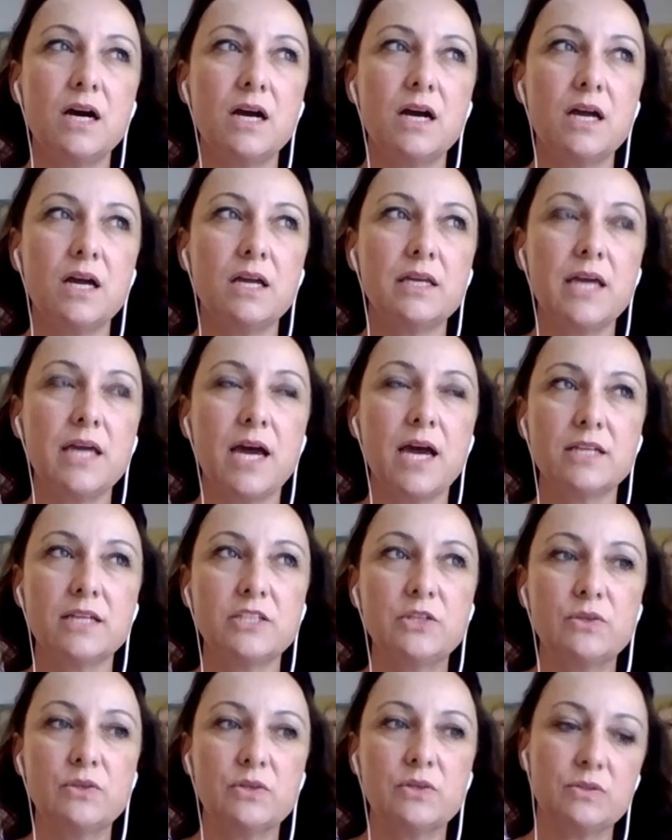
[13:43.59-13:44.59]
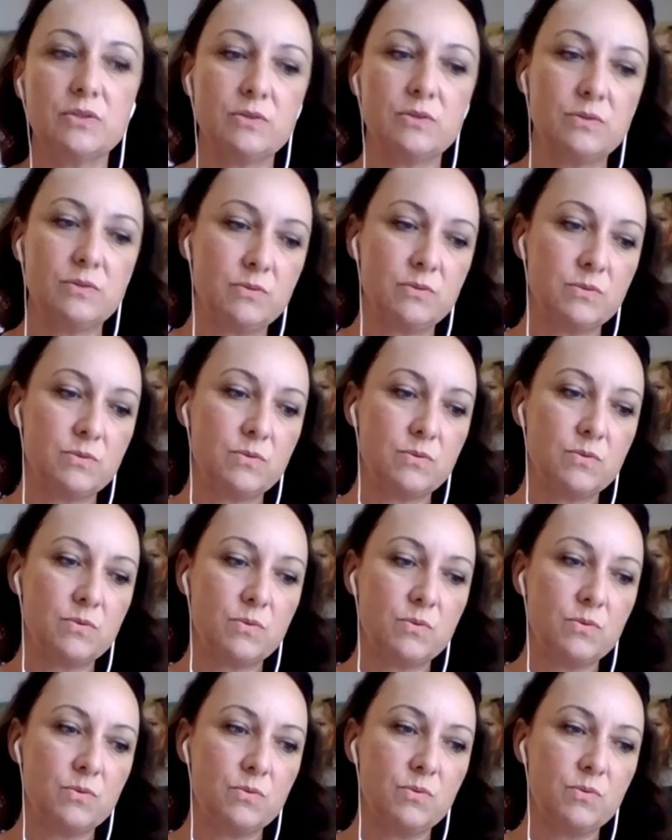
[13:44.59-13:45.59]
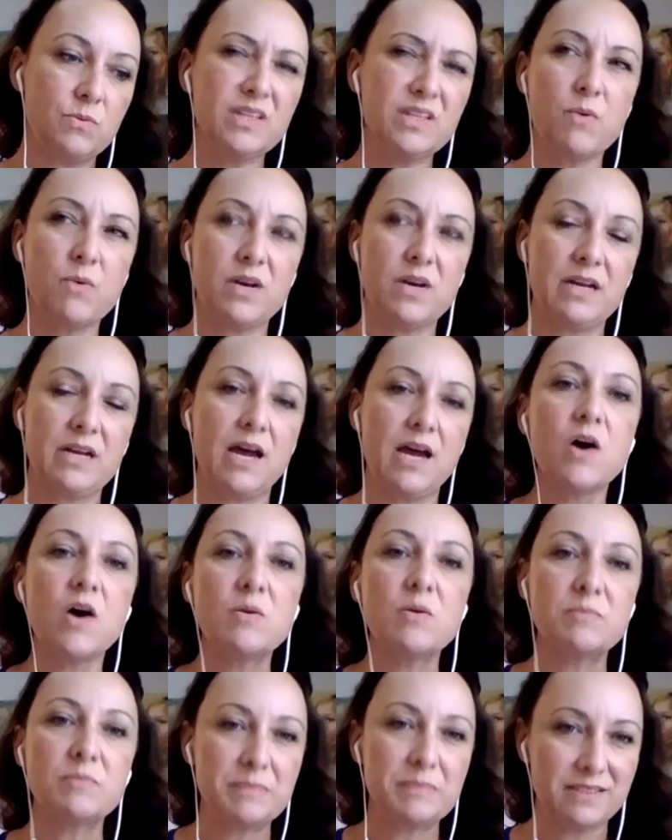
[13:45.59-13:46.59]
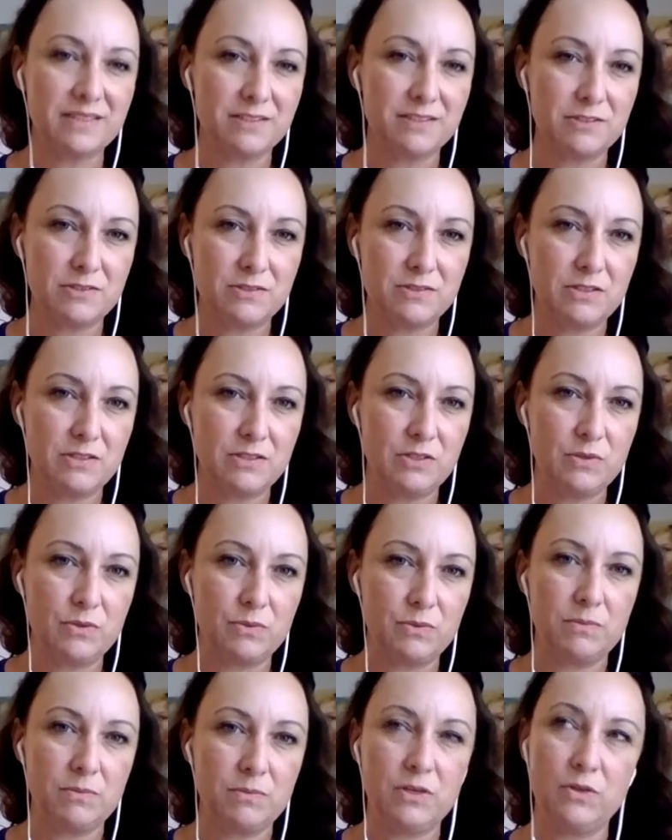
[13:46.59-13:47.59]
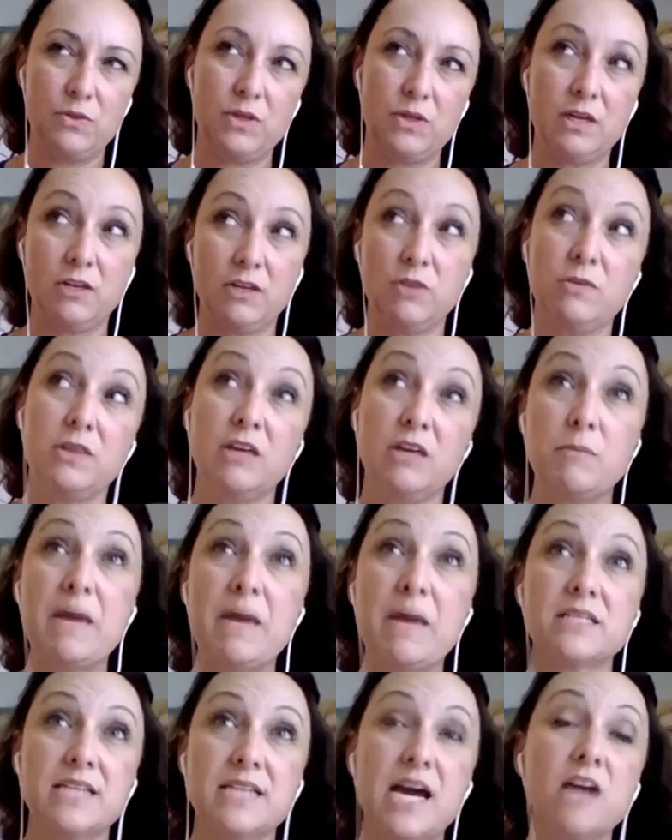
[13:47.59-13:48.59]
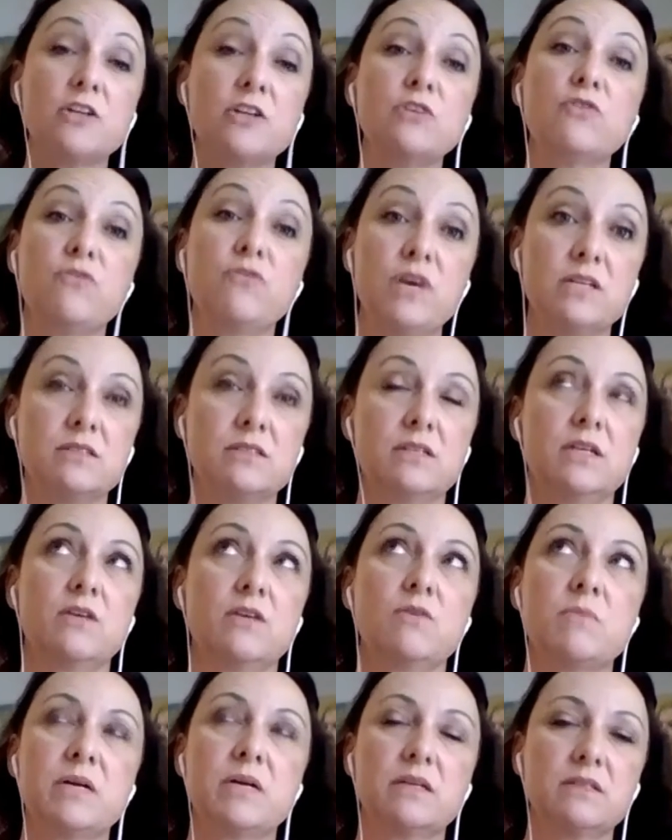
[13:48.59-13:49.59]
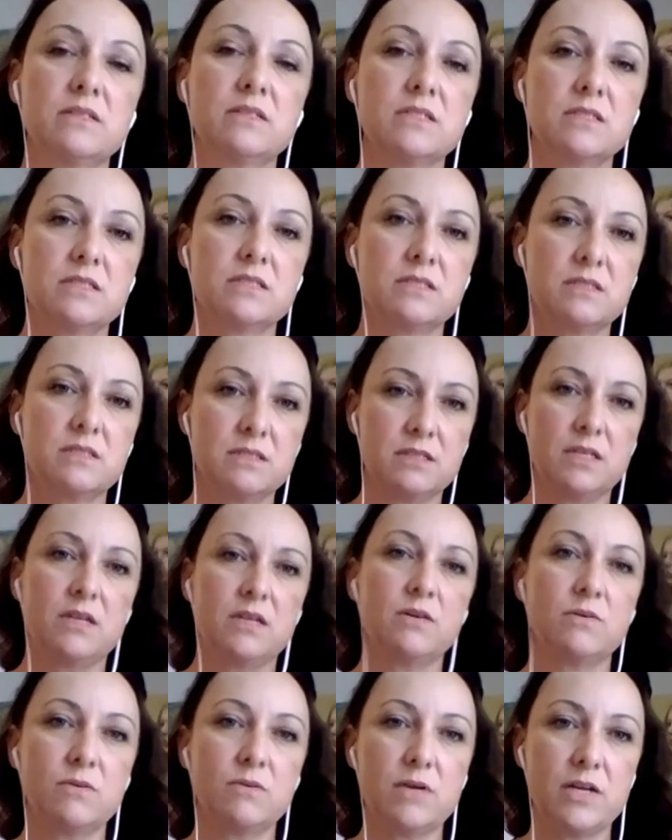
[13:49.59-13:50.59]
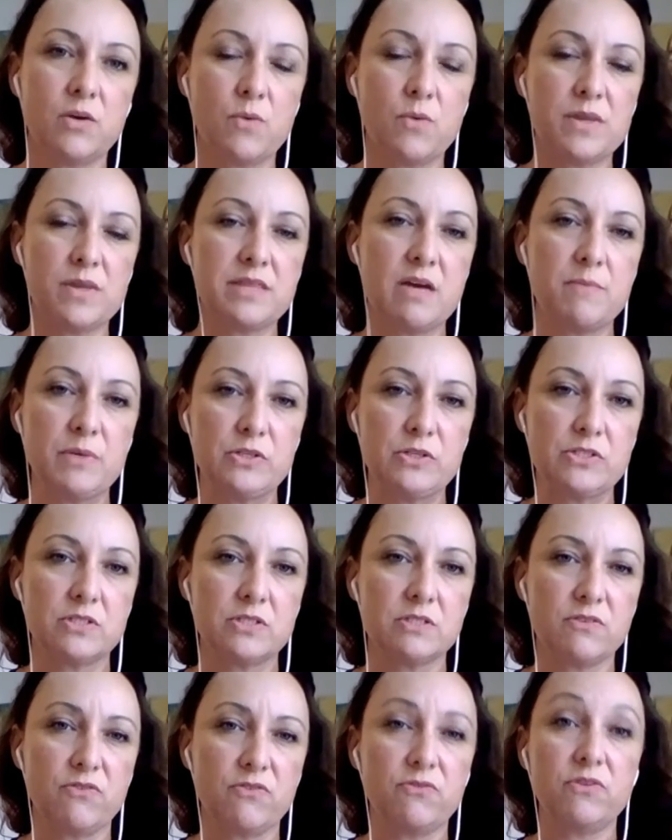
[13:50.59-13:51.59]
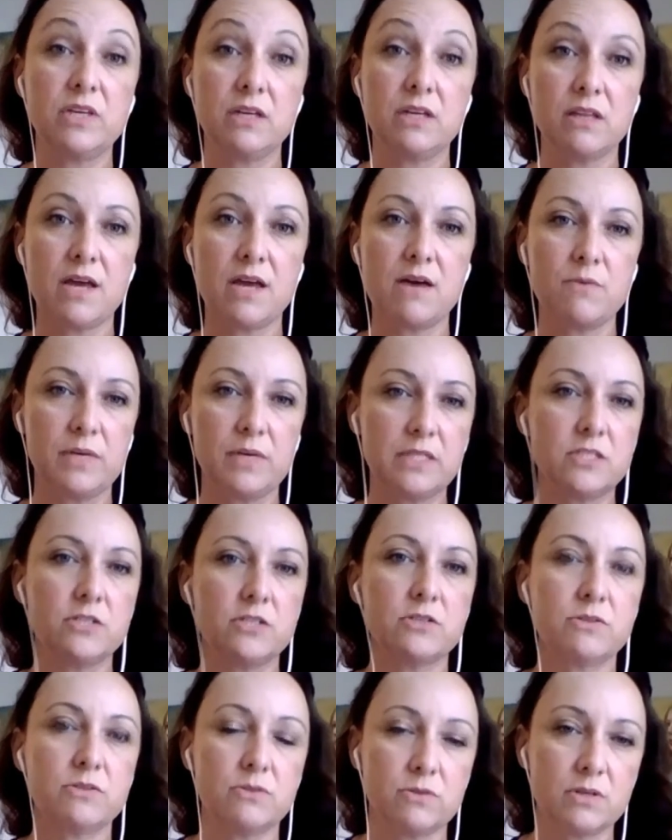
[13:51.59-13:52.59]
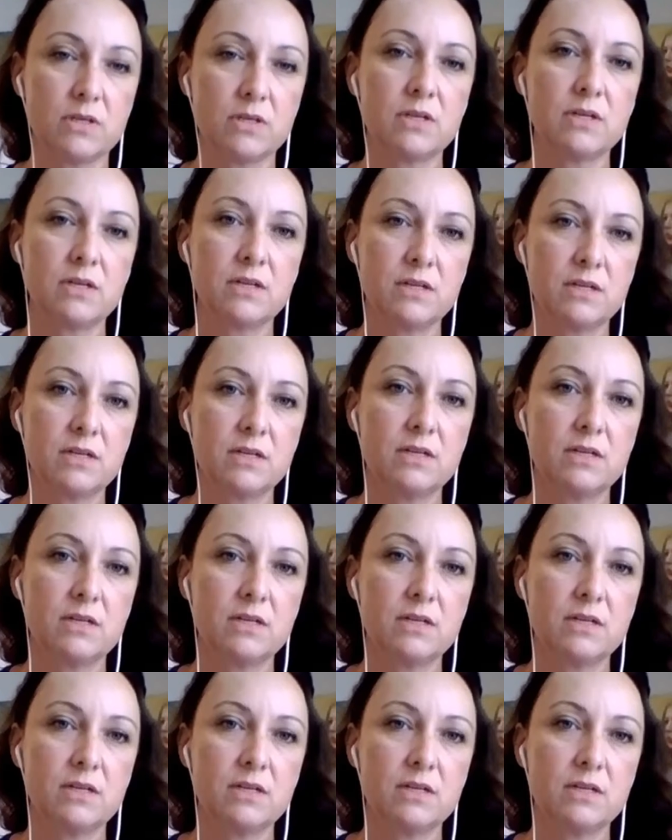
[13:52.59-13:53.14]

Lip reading: you can really want to help, because you think back to how you felt, think, oh my goodness, I don't want that person to feel that way too. Yeah.